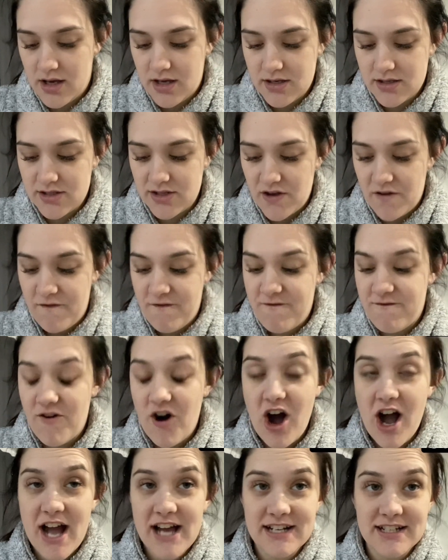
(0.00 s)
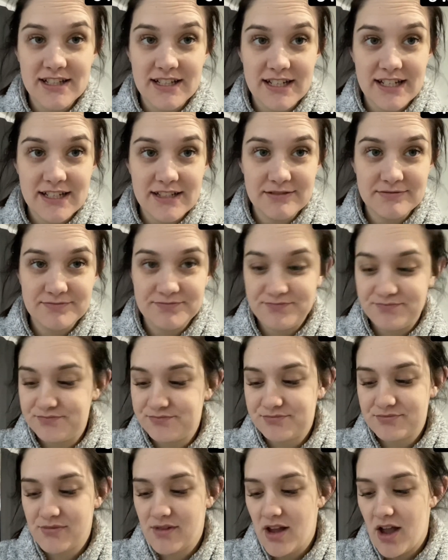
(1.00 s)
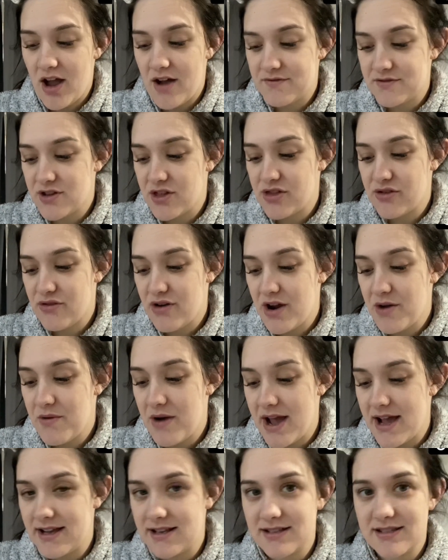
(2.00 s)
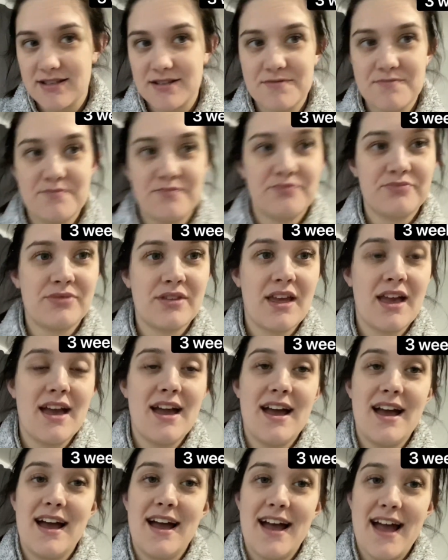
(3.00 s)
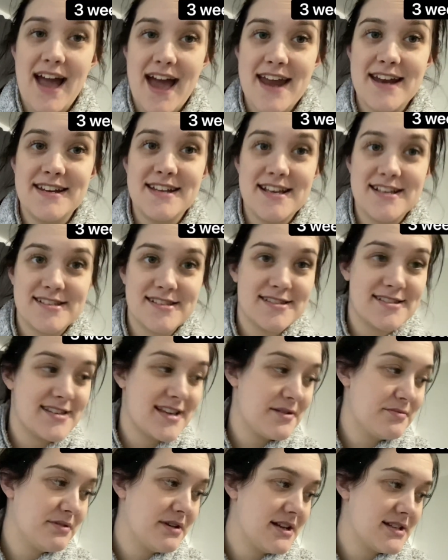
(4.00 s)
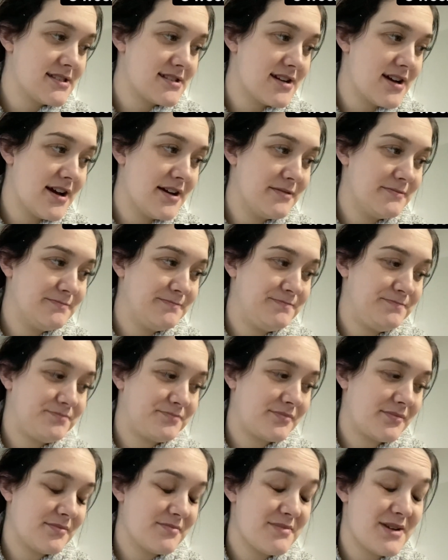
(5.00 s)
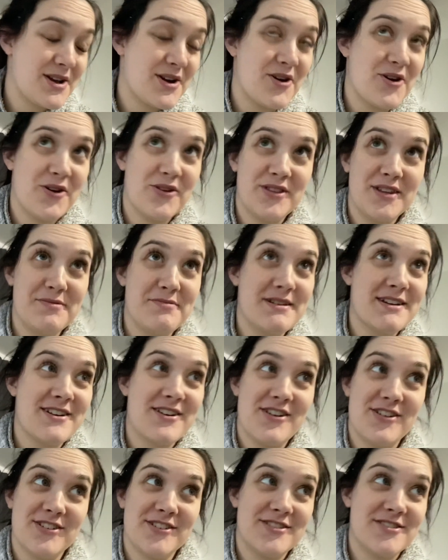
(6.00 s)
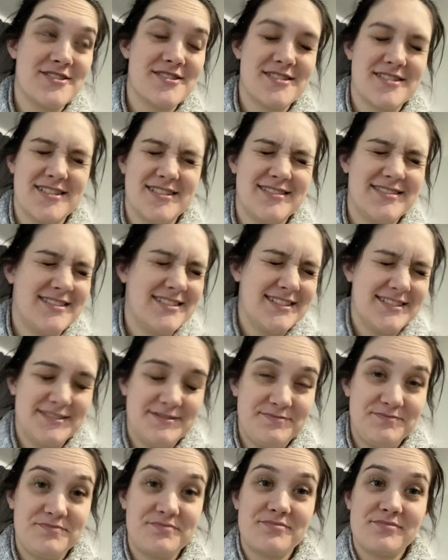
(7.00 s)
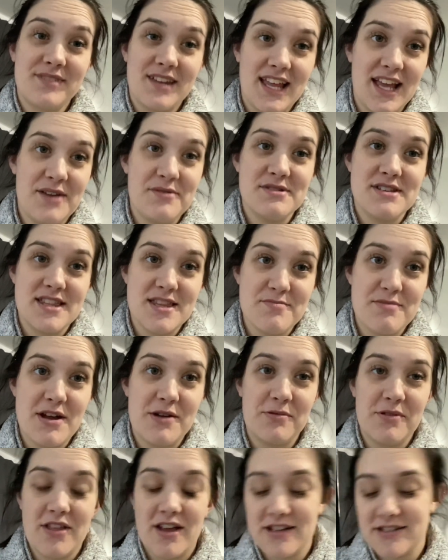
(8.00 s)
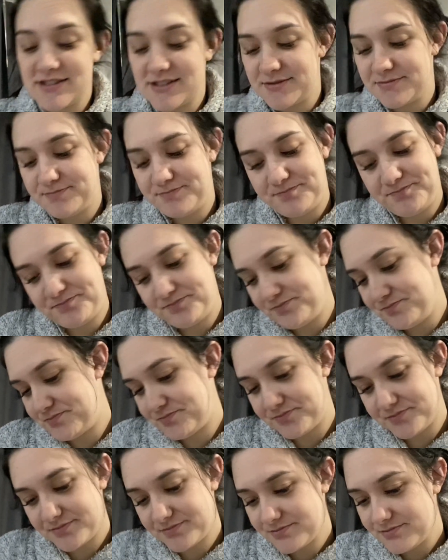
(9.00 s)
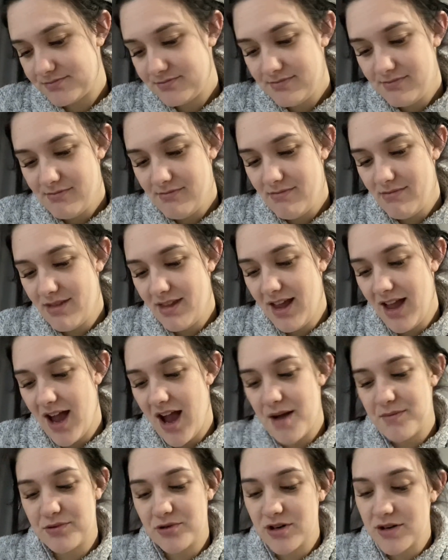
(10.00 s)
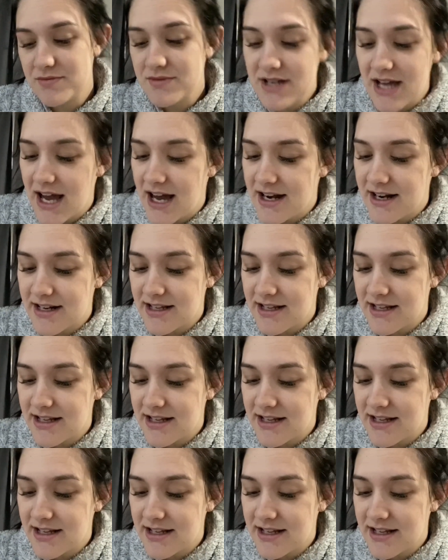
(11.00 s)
So finally, after 3 weeks, had a decent sleep last night, but only because he was in the bed with us. I put him down at